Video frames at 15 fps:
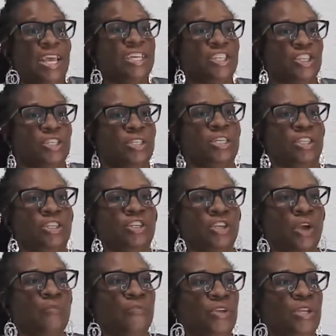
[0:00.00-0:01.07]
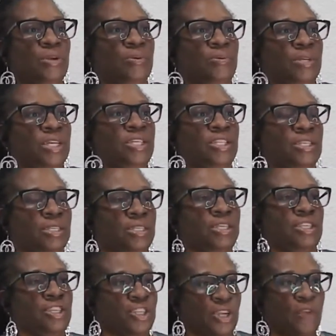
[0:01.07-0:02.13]
it's the shirt for you. It's
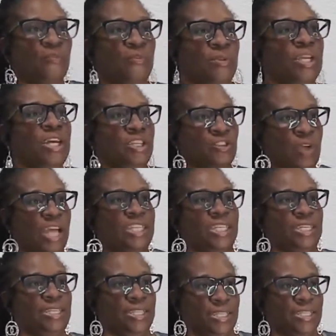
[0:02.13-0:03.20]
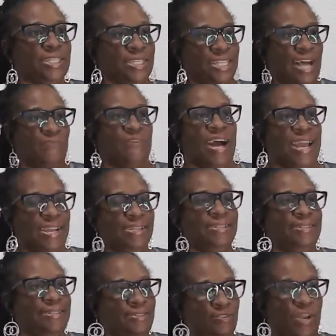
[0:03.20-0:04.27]
the shirt for you. Try Jesus, because I fight.
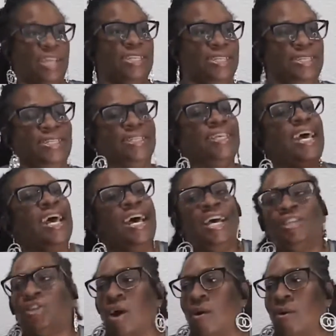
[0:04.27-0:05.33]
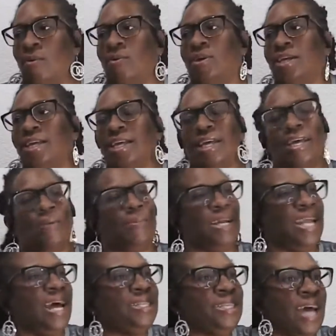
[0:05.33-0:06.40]
Try Jesus. So
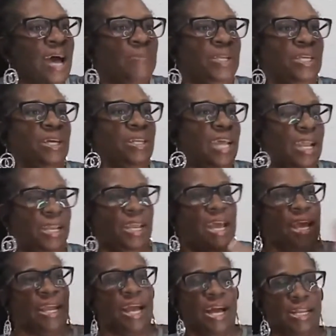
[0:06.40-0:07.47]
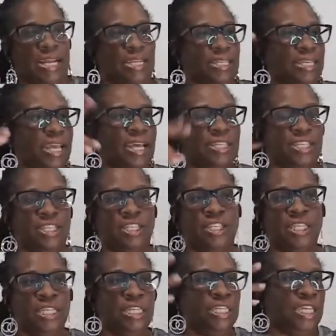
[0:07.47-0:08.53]
by that time, the young lady had kind of, guess,
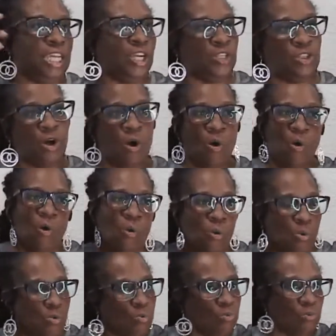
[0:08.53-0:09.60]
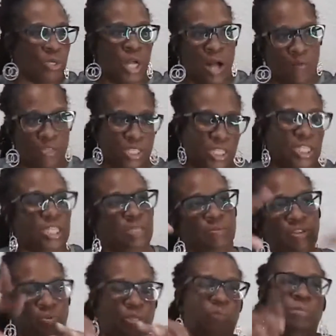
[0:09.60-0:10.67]
didn't hear the whole conversation
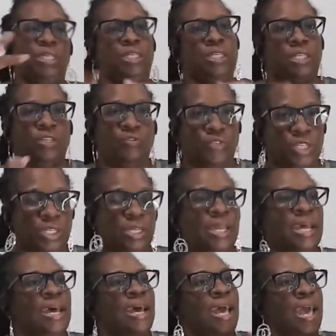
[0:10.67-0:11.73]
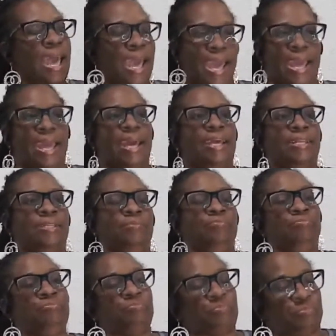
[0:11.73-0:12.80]
between me and Sylvia. And